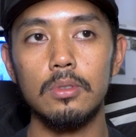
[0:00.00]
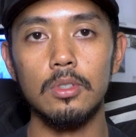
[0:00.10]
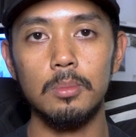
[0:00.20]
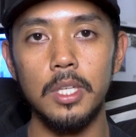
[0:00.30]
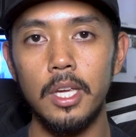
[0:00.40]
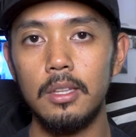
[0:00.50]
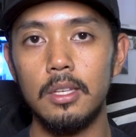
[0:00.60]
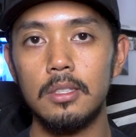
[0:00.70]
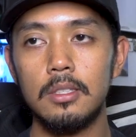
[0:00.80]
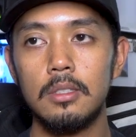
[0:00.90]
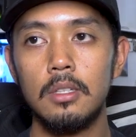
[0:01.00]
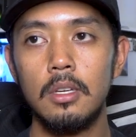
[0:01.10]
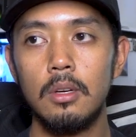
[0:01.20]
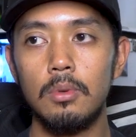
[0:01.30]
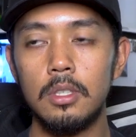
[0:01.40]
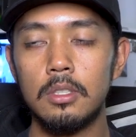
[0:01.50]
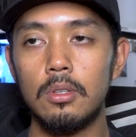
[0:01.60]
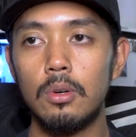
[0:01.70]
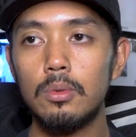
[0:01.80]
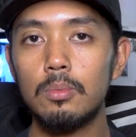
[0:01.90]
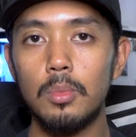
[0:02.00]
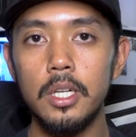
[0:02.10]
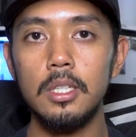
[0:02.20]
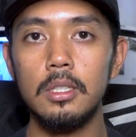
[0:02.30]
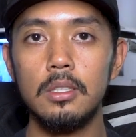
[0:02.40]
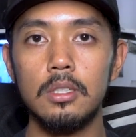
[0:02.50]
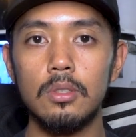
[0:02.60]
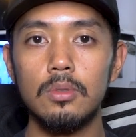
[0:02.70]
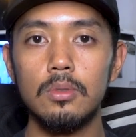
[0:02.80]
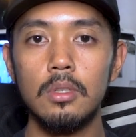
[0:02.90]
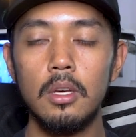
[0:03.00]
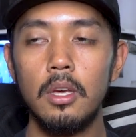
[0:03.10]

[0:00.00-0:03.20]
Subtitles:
obtain this with his own money, his own